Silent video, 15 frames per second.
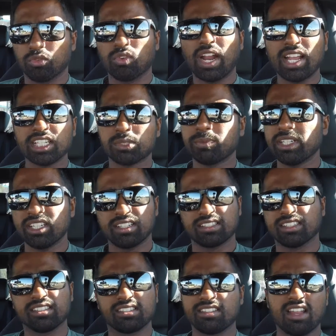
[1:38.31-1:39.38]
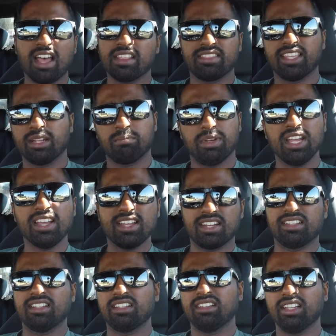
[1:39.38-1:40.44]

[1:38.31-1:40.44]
raspiness is not that bad.